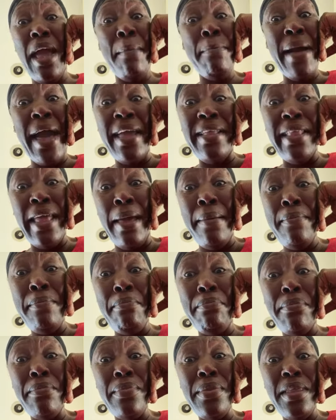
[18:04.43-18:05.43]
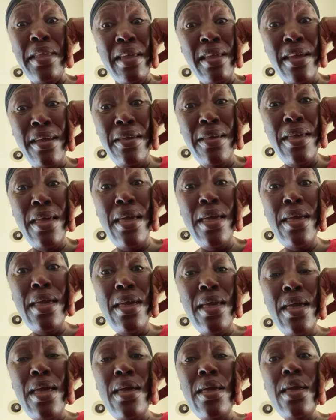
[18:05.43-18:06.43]
and bite them? Eh?
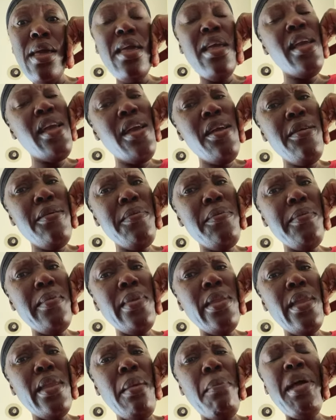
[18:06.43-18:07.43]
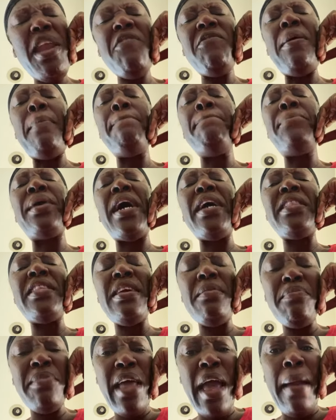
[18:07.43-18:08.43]
Me that for bite
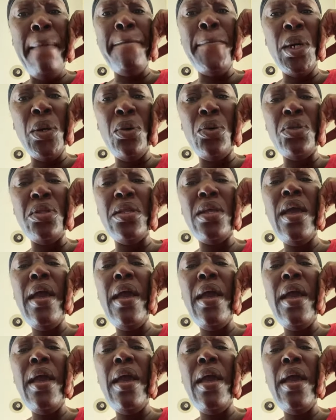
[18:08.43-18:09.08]
him in my